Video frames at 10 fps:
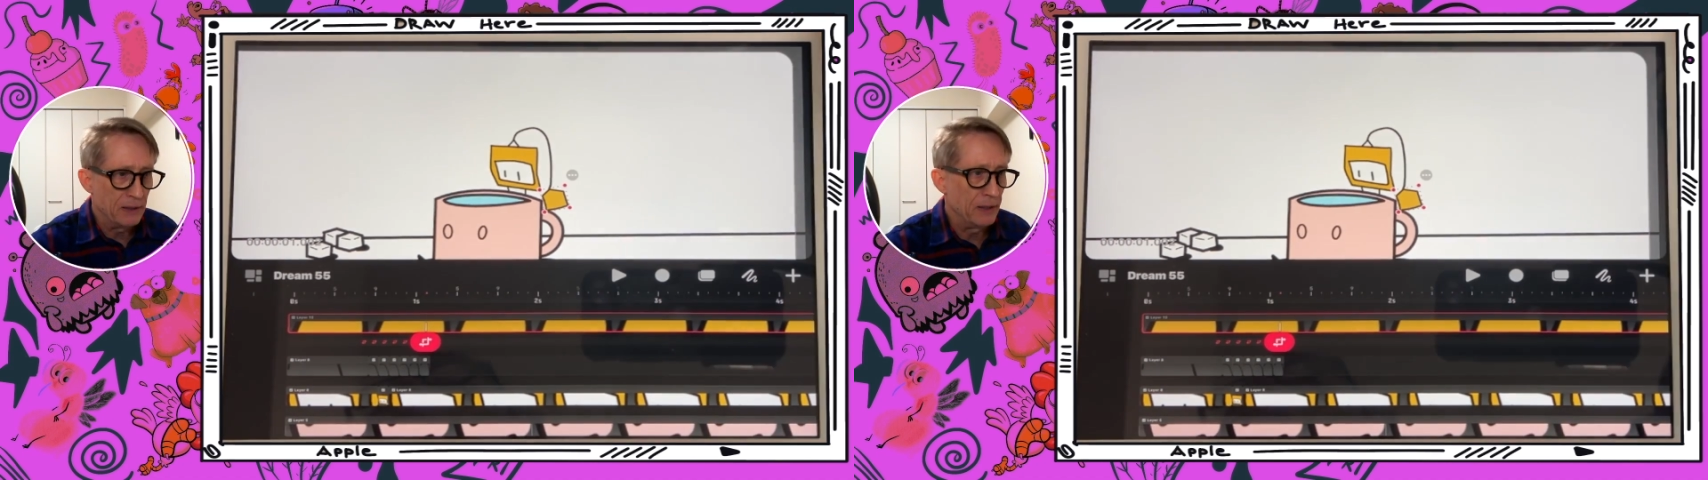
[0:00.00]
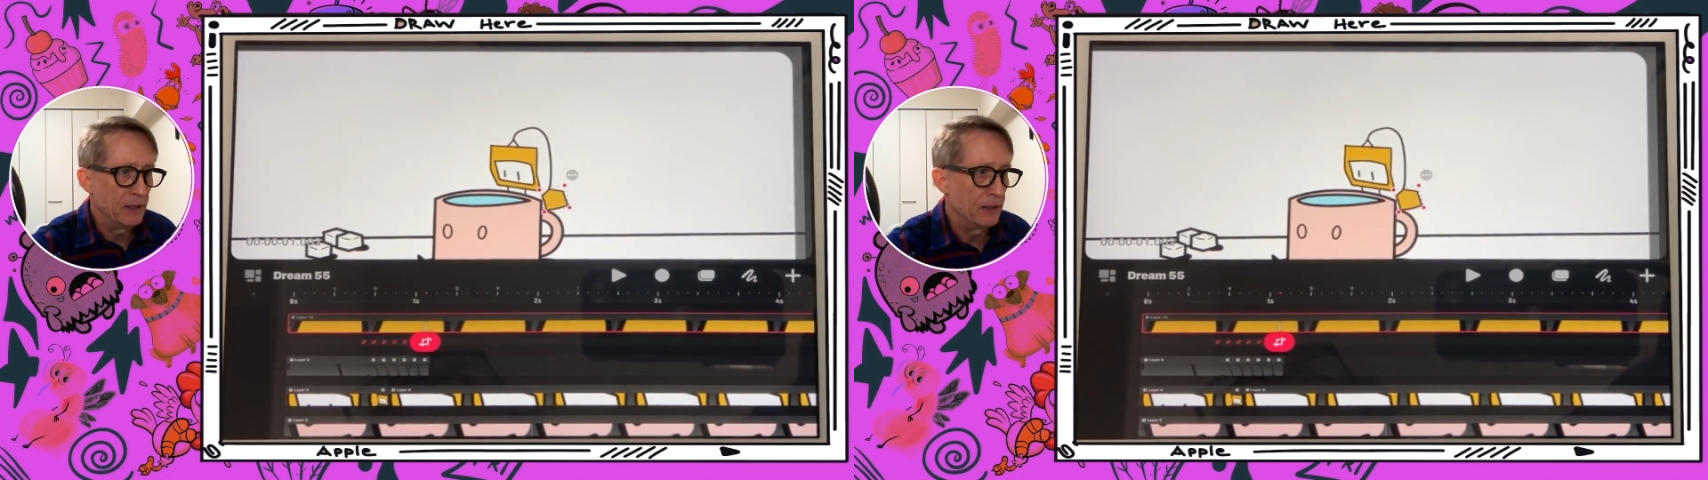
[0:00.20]

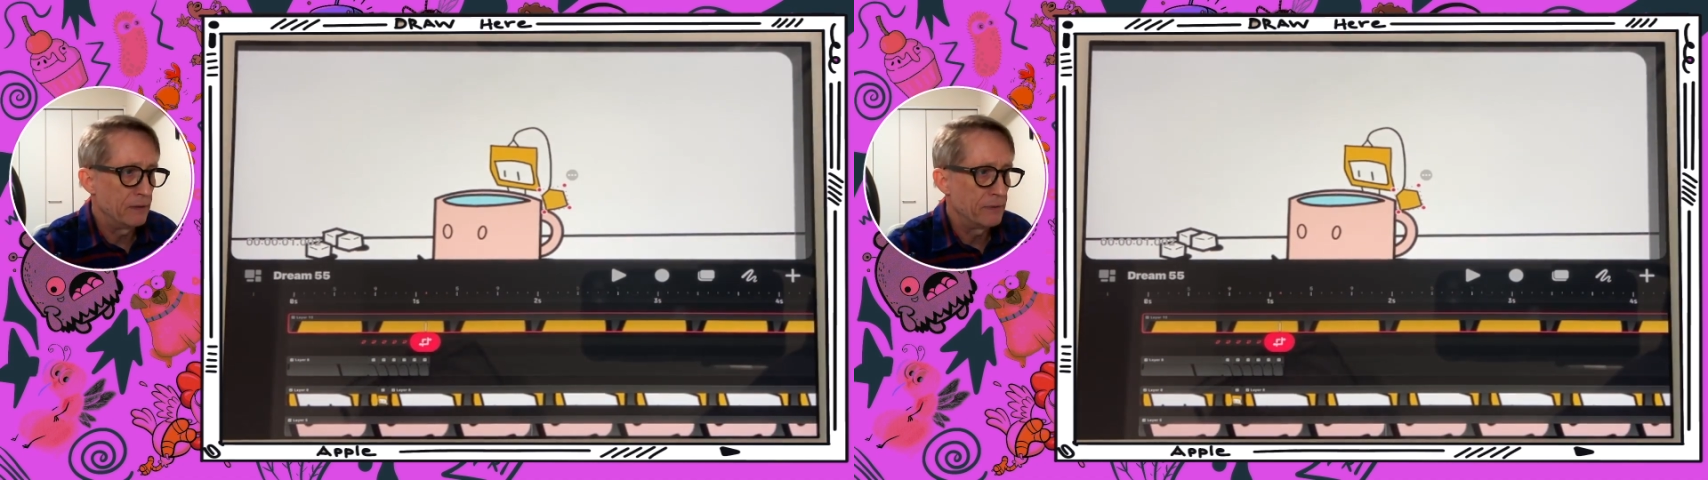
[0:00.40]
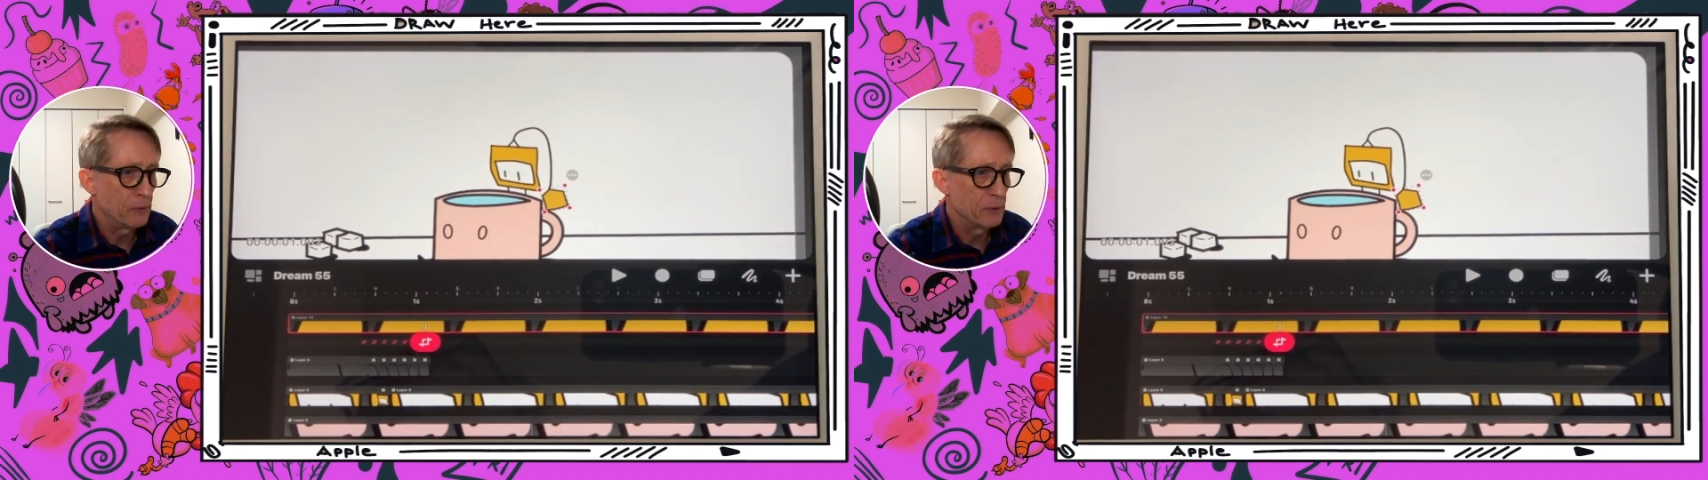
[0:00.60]
it
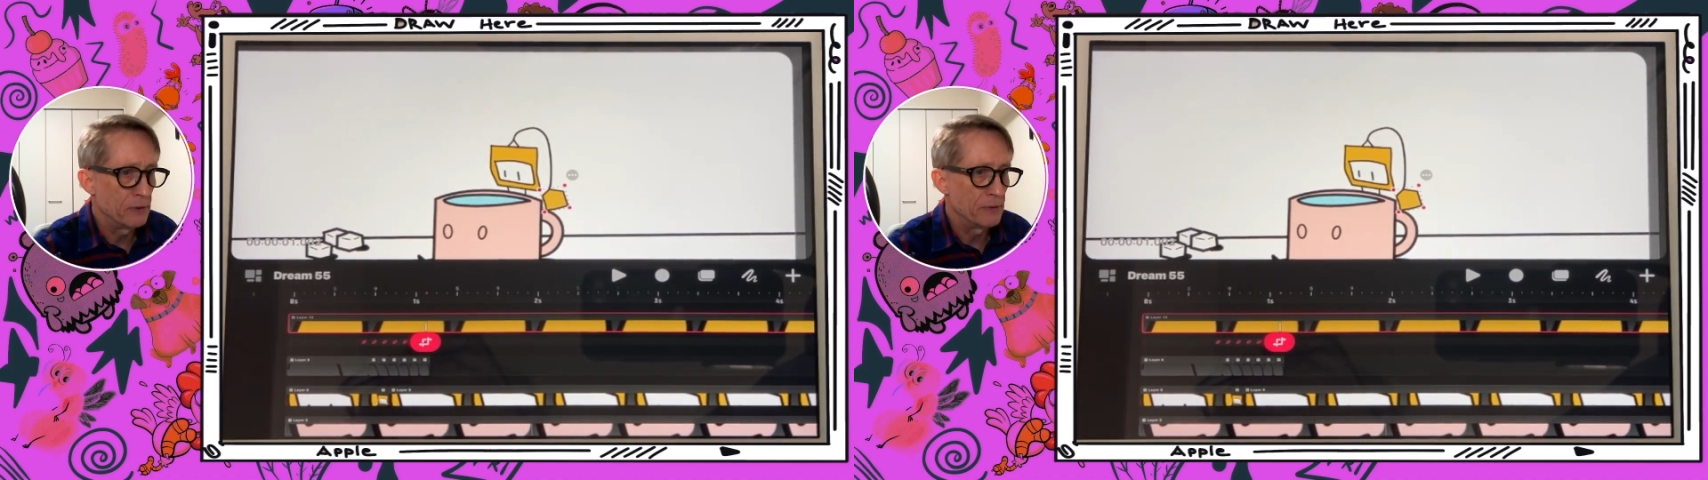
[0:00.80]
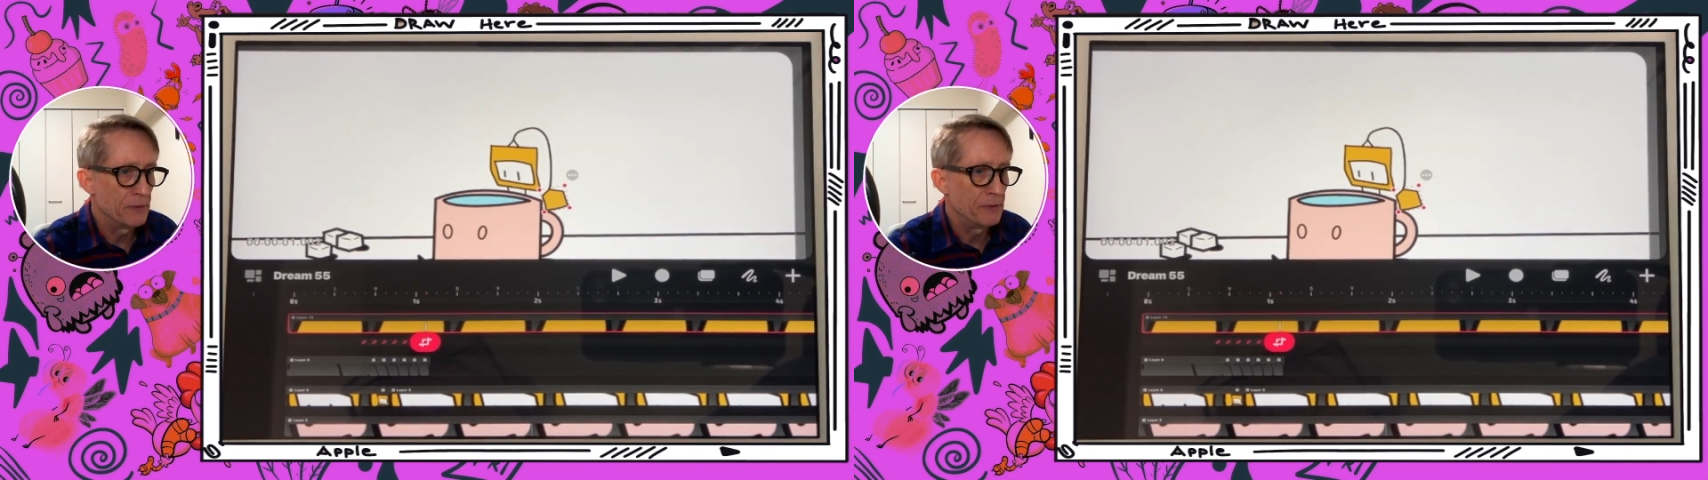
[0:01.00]

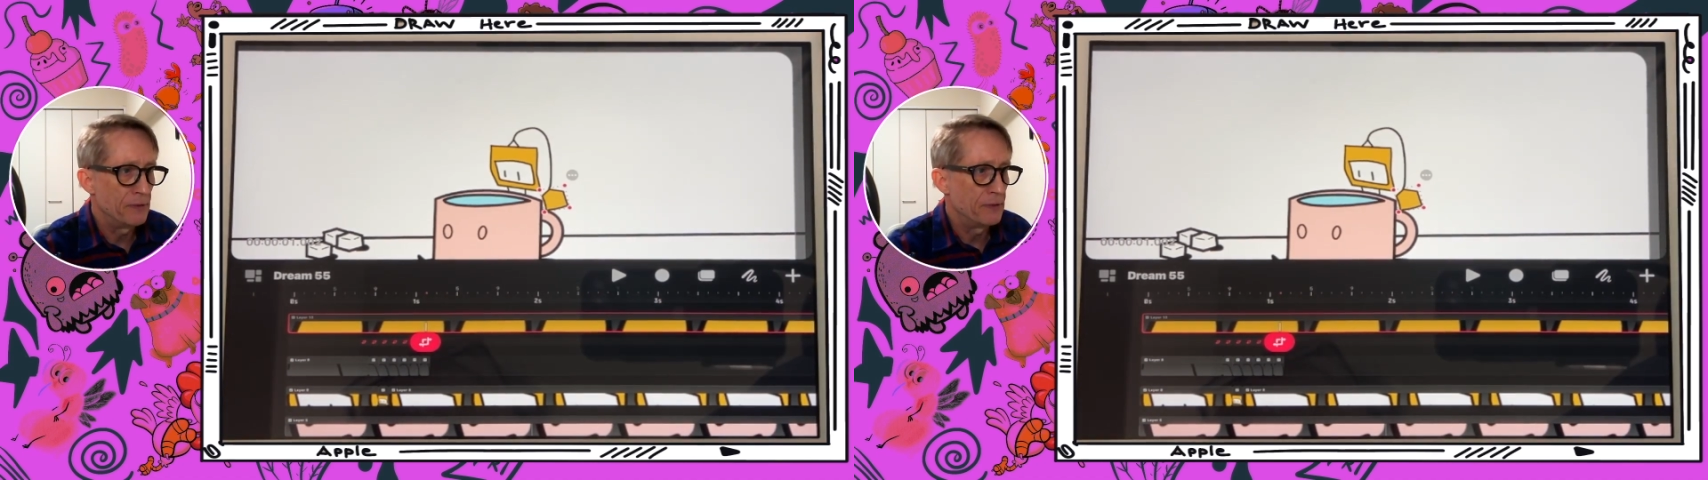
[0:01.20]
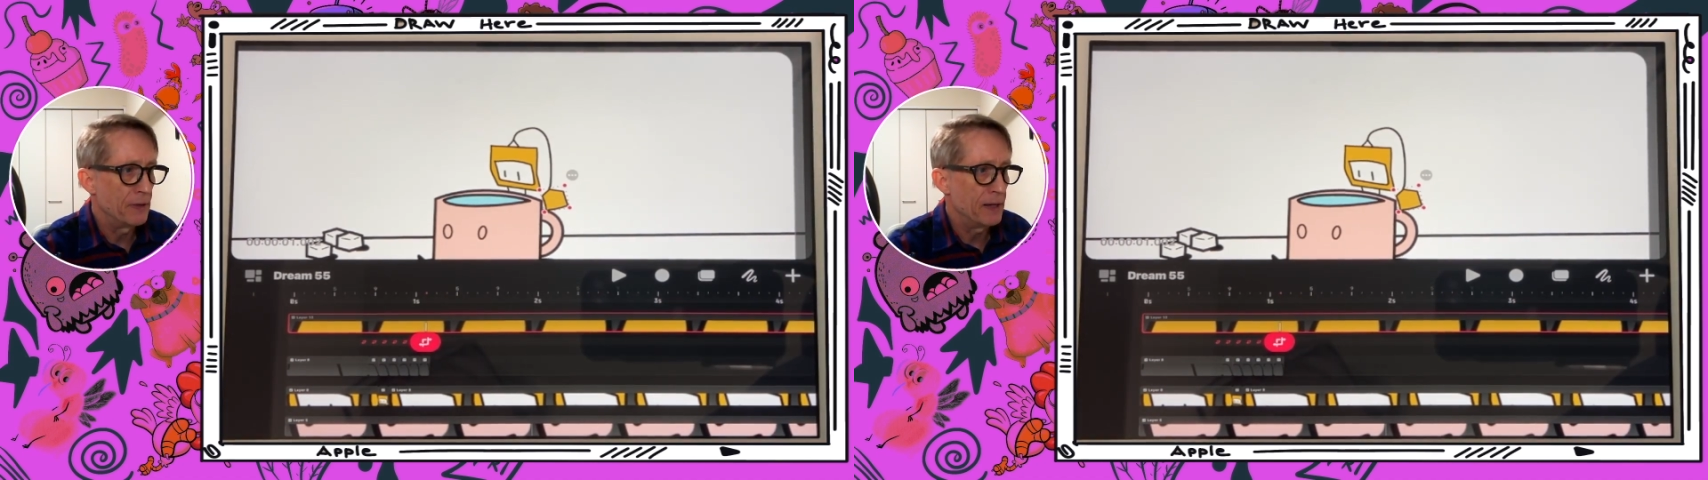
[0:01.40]
for
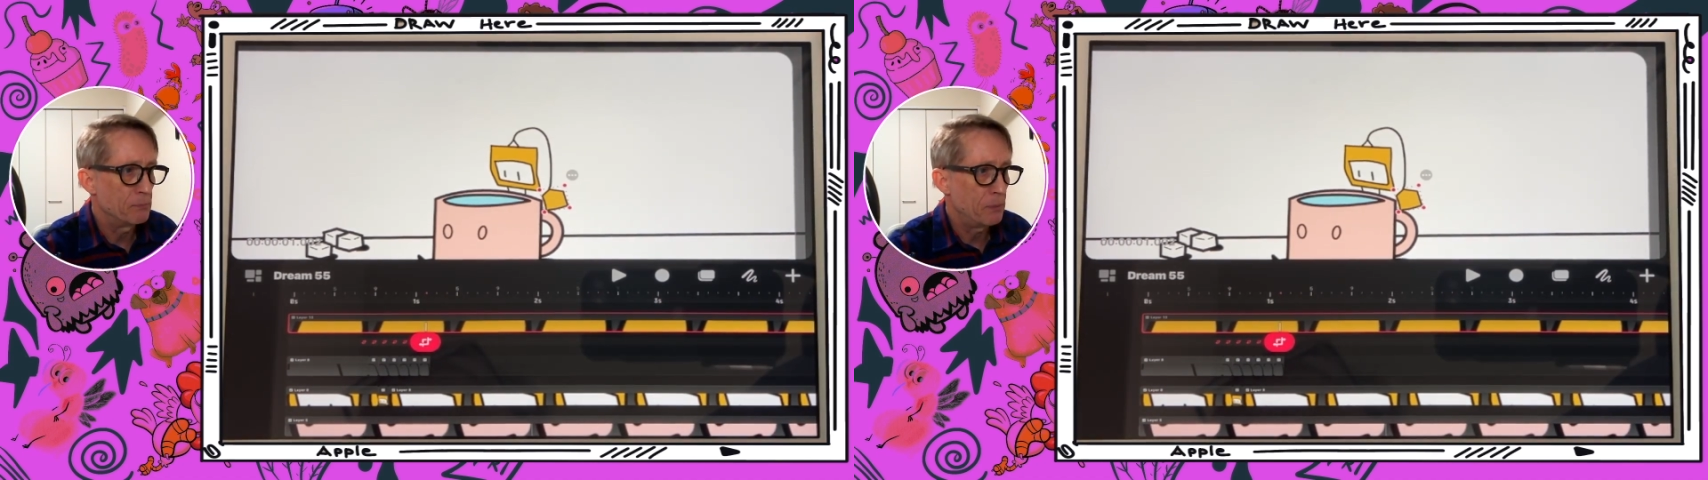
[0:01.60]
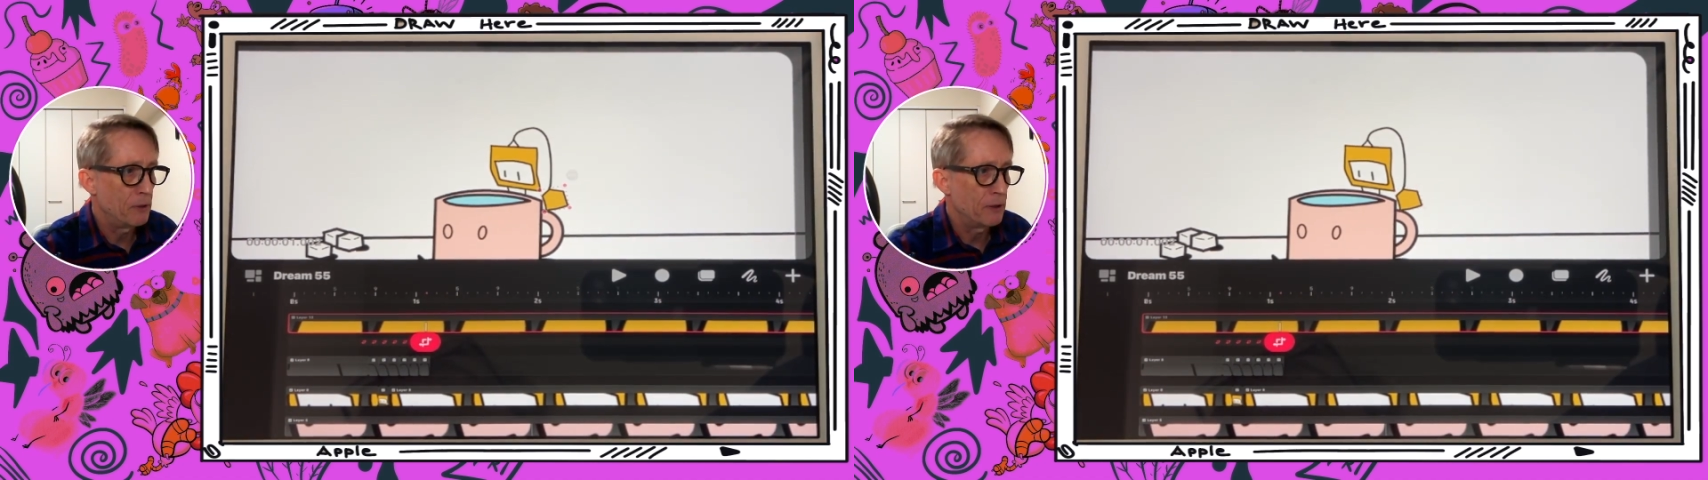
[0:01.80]
that
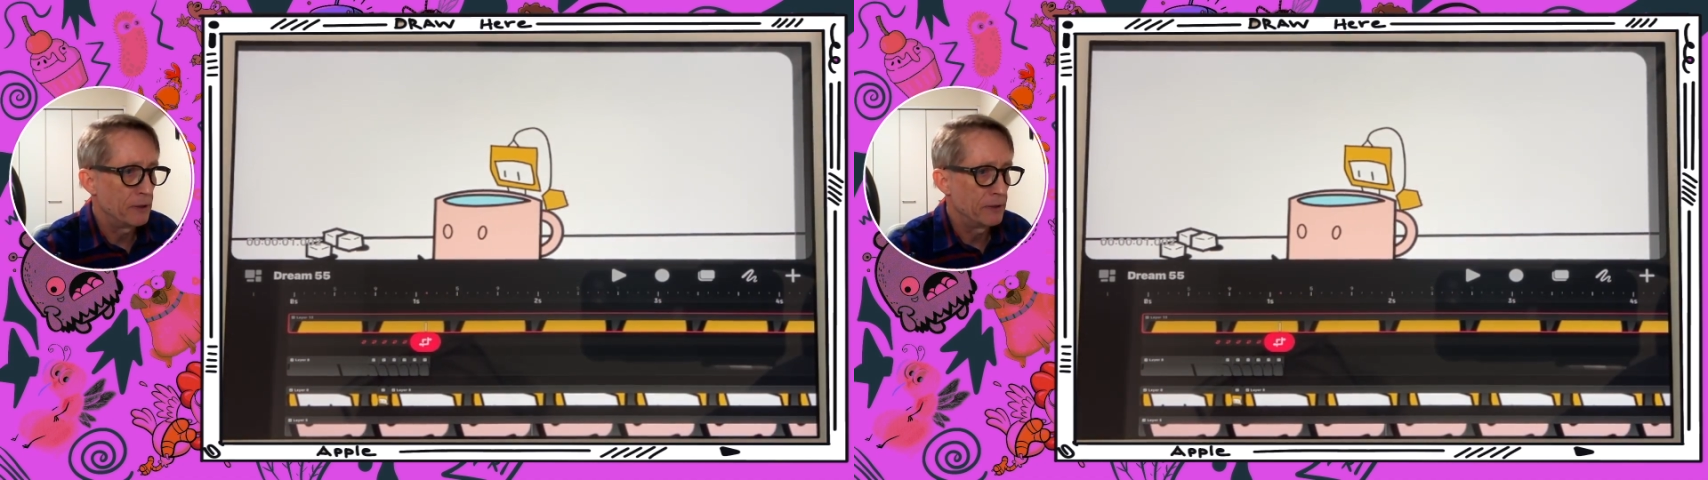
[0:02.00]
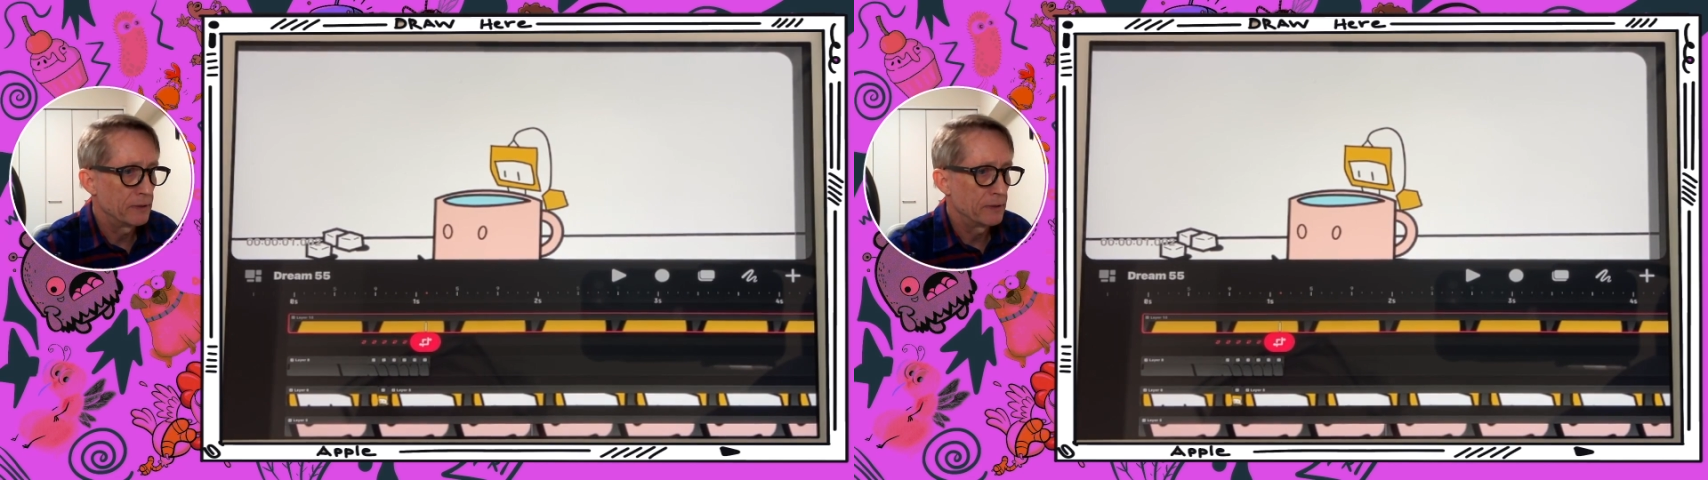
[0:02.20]
part.